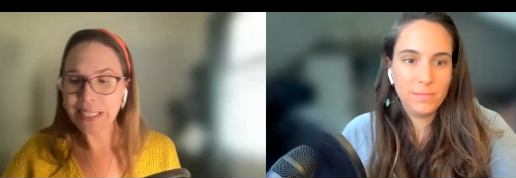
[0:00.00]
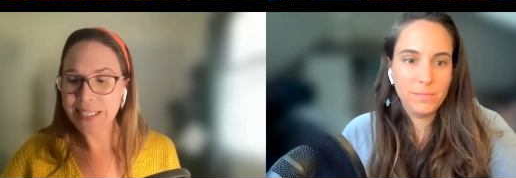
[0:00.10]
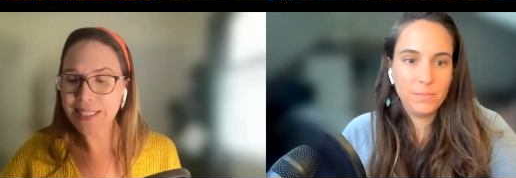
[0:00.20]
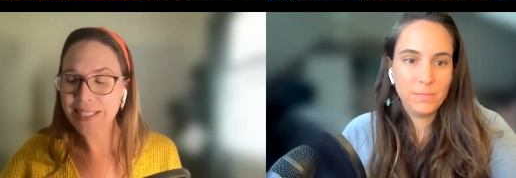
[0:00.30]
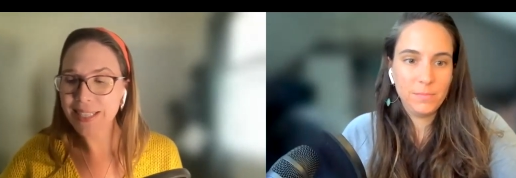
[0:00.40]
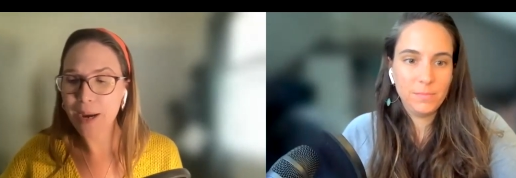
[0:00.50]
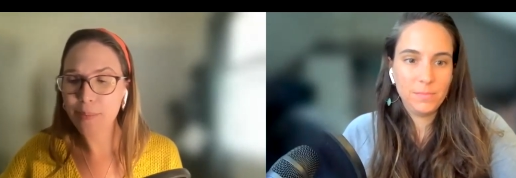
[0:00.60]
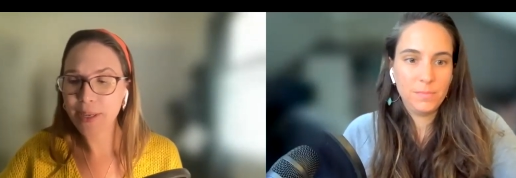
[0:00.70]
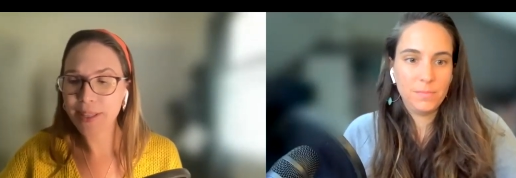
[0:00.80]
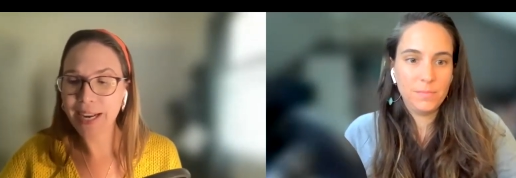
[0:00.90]
Speaker 1: this is a
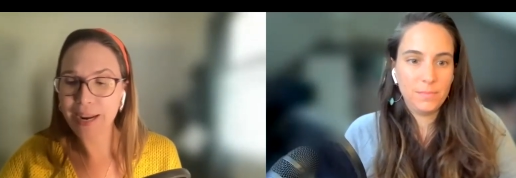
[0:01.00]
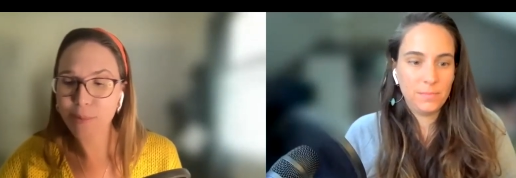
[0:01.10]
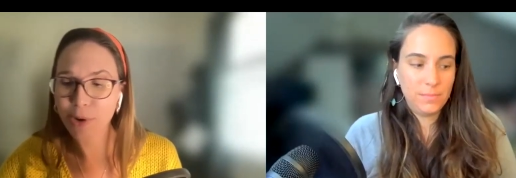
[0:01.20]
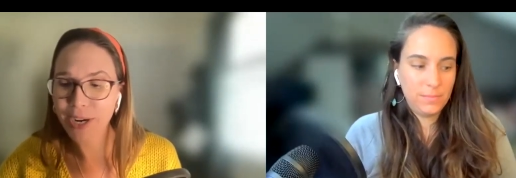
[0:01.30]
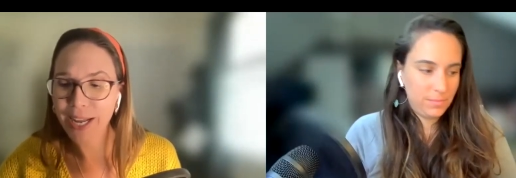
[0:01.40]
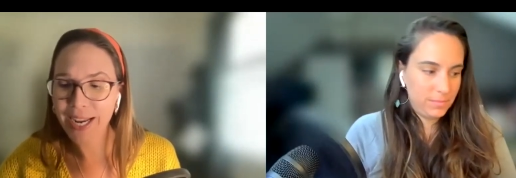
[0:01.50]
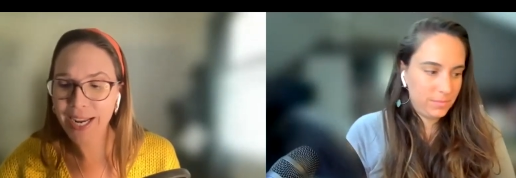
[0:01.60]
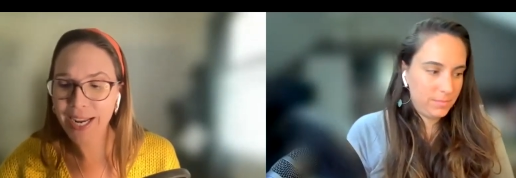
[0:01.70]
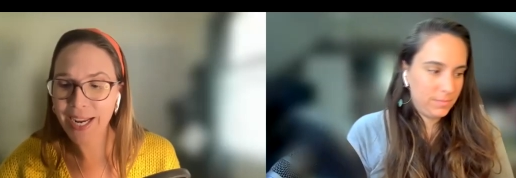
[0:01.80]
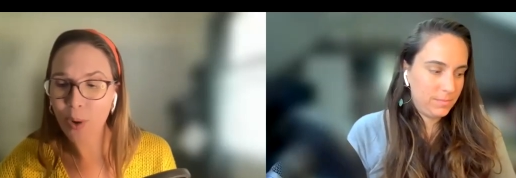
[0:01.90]
topic that Amber and
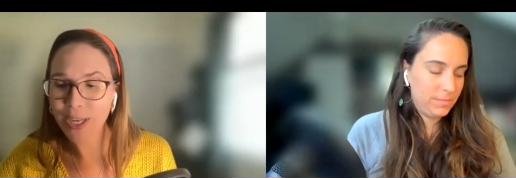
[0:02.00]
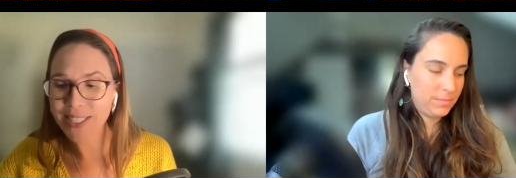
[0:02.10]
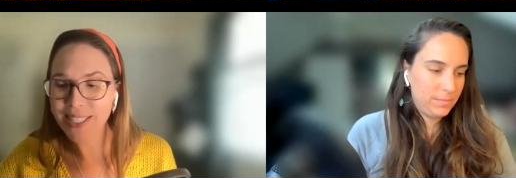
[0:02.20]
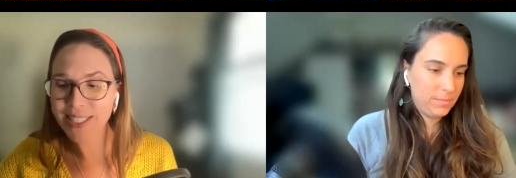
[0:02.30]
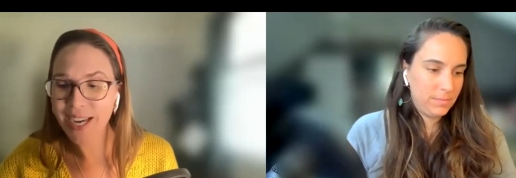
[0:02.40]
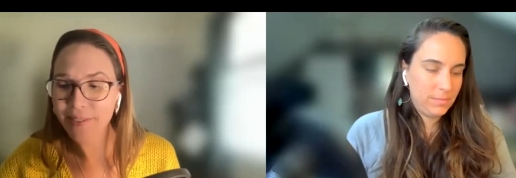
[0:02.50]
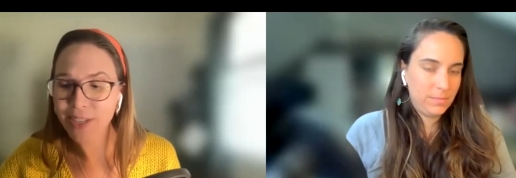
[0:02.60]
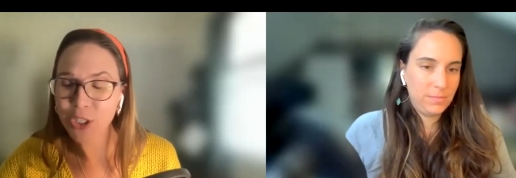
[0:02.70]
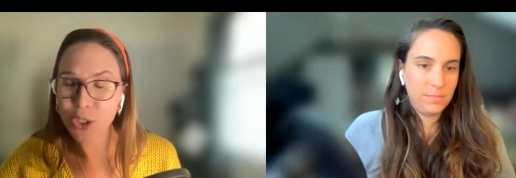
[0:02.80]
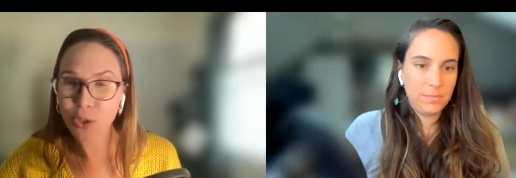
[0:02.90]
I wanted to dive
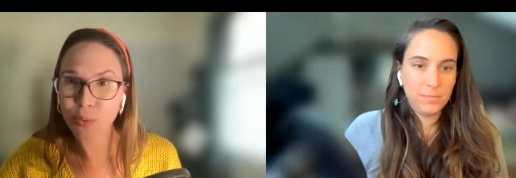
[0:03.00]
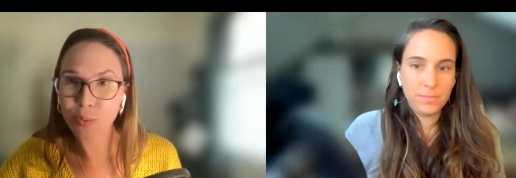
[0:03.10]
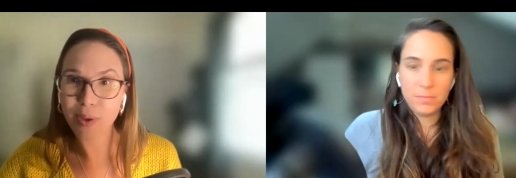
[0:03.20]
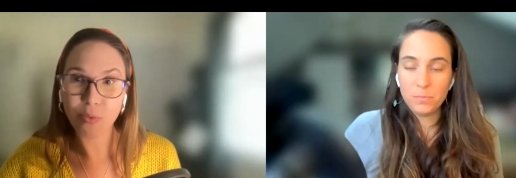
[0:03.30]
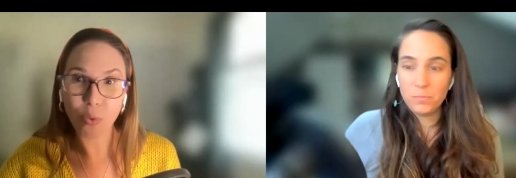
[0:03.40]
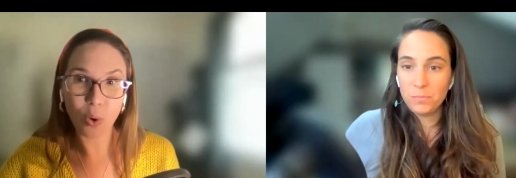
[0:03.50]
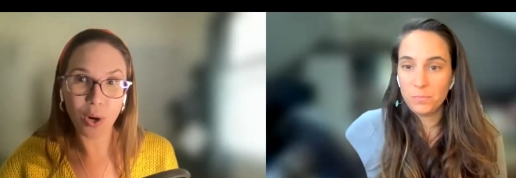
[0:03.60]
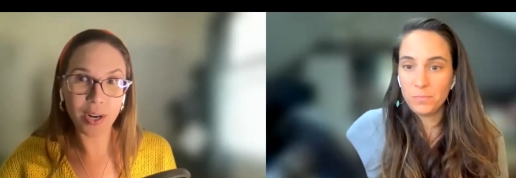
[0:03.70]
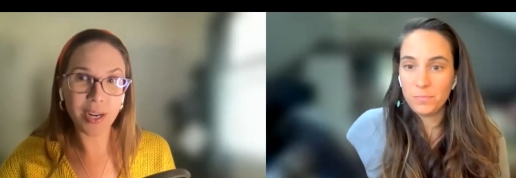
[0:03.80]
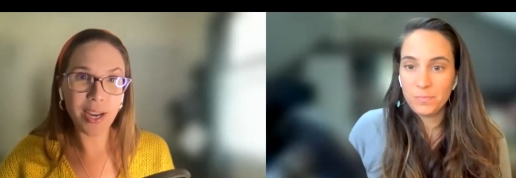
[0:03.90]
into before